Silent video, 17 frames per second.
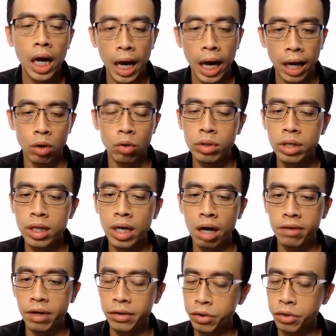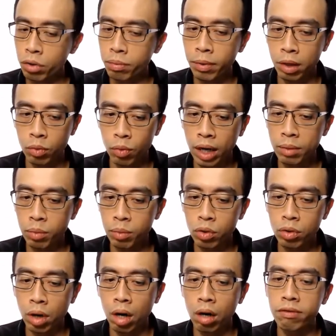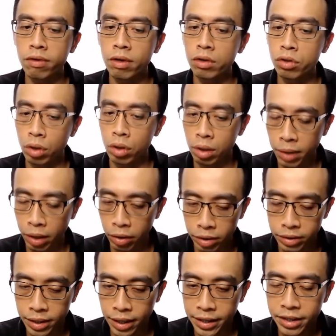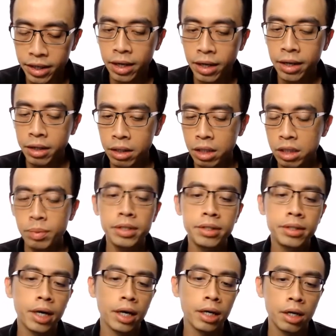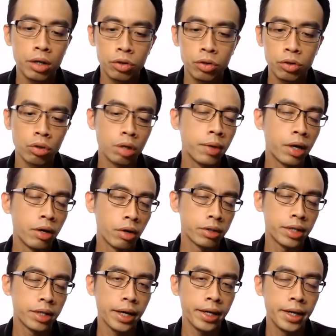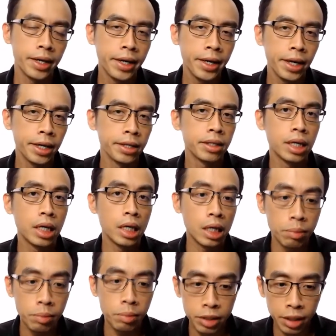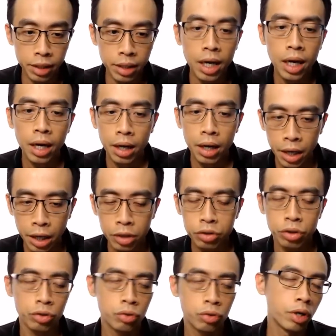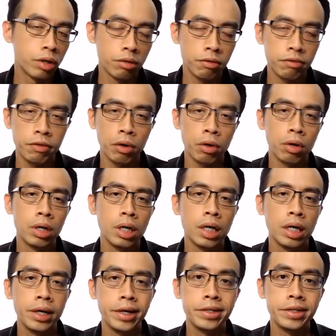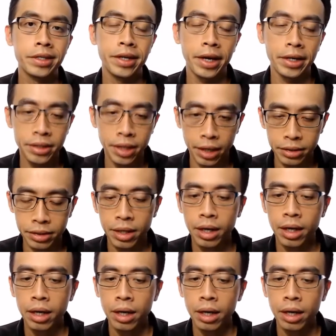I only have 0.1 mole of sodium hydroxide. This means that sodium hydroxide is limiting, H2SO4 is in excess.